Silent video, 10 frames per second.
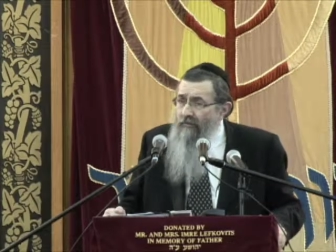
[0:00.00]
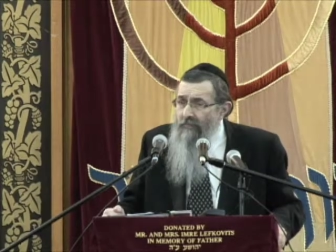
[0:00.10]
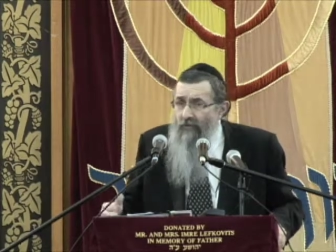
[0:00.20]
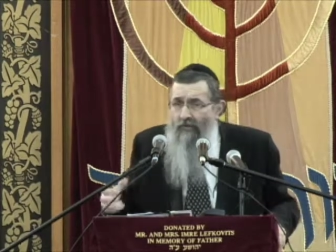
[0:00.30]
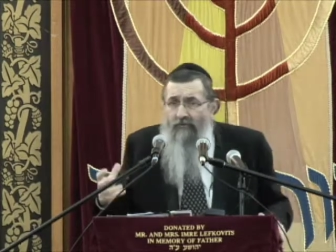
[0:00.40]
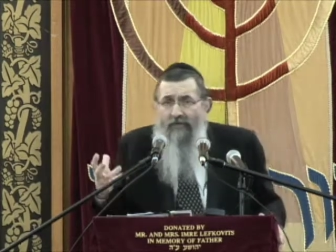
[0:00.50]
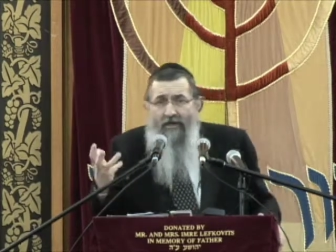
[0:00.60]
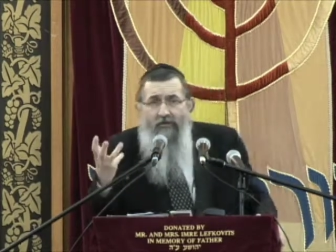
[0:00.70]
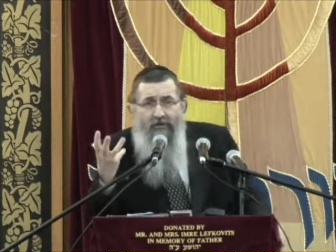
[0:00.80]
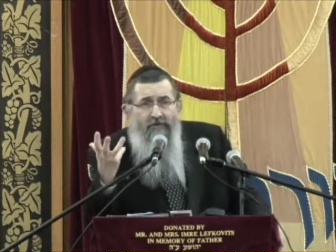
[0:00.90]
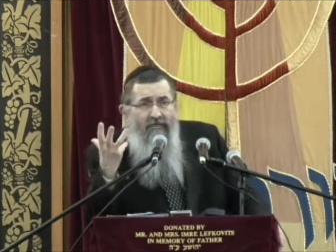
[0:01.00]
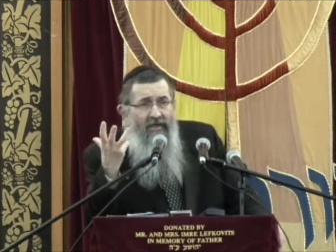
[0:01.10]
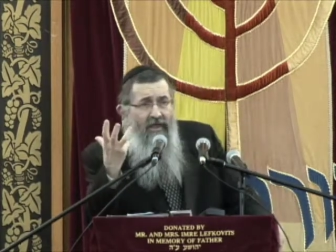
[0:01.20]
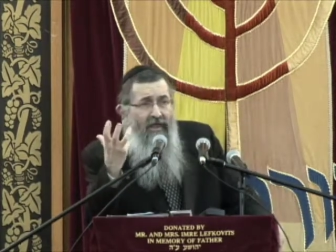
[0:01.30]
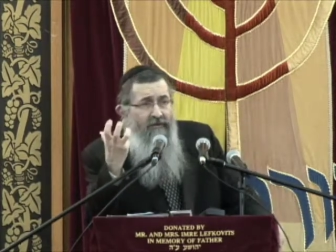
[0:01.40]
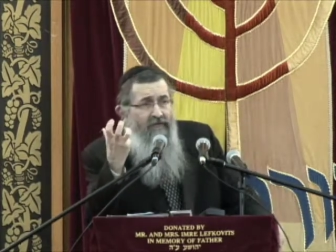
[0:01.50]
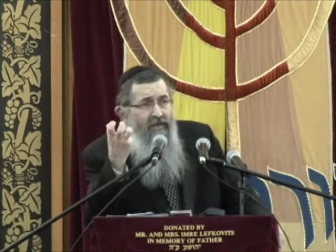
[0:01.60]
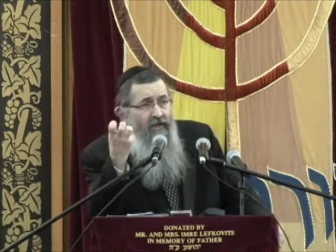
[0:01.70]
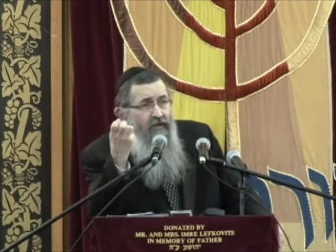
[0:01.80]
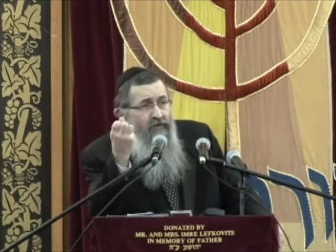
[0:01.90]
Because when I look at my hand
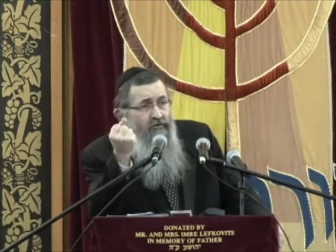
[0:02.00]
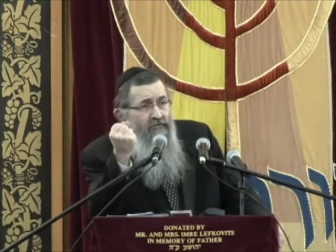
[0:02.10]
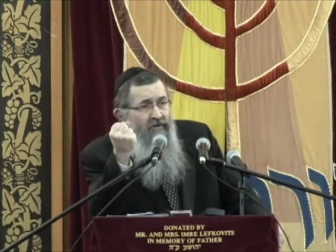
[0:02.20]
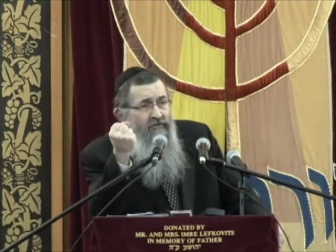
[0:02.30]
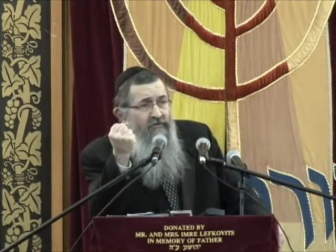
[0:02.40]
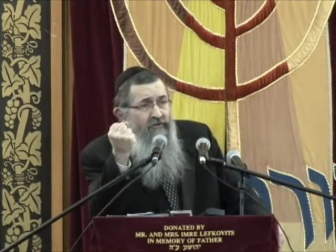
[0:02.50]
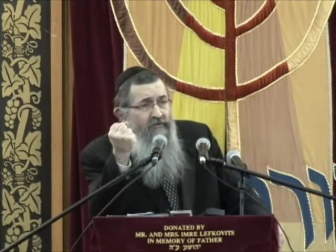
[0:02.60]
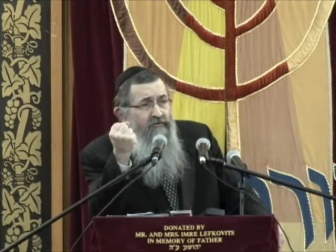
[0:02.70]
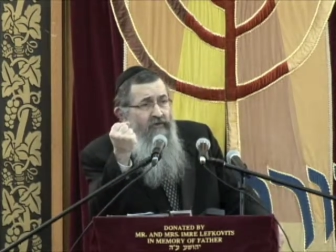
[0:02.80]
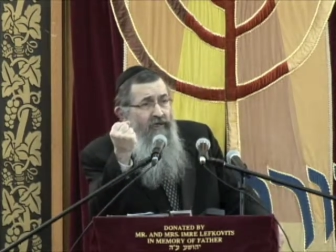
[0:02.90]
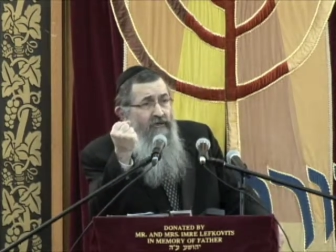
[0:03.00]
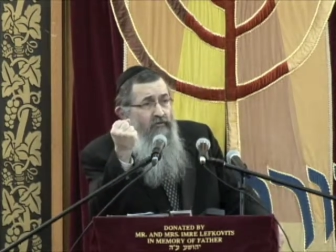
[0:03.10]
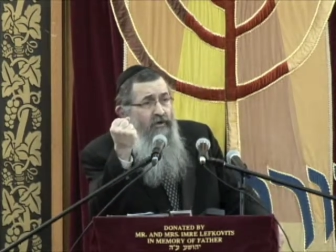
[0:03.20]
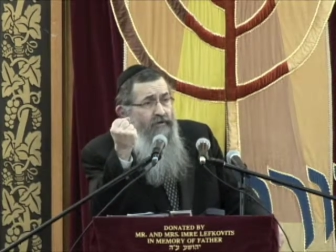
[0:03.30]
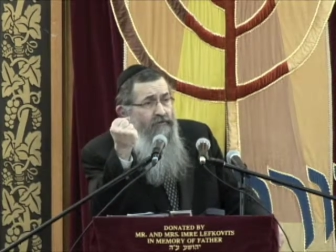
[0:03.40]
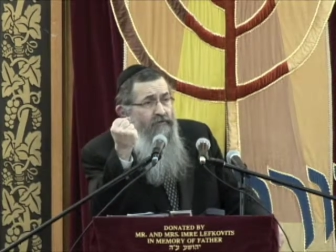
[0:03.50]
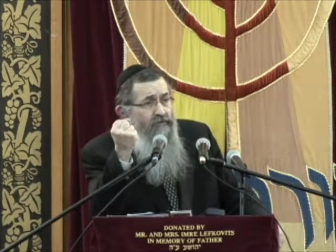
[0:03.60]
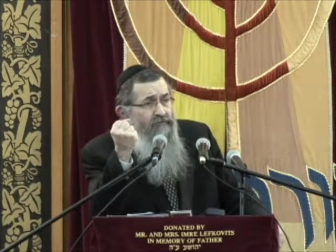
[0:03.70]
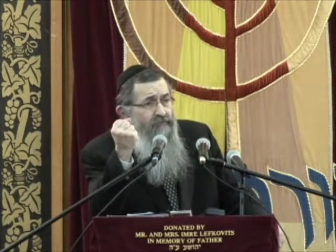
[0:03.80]
and I close my fist and it works,